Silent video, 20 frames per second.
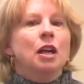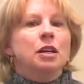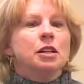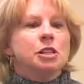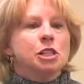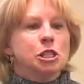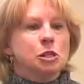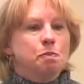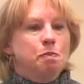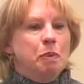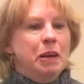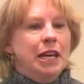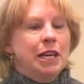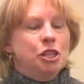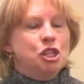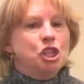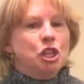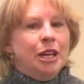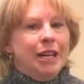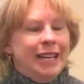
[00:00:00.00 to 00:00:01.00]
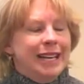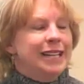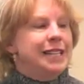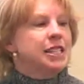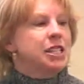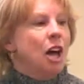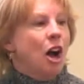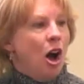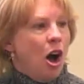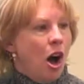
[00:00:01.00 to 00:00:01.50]
Speech
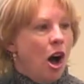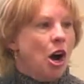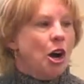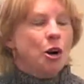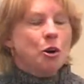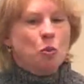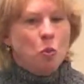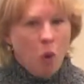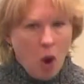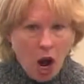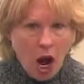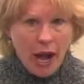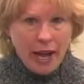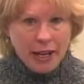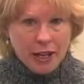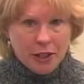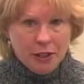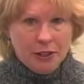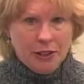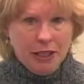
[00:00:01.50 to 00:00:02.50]
is hardwired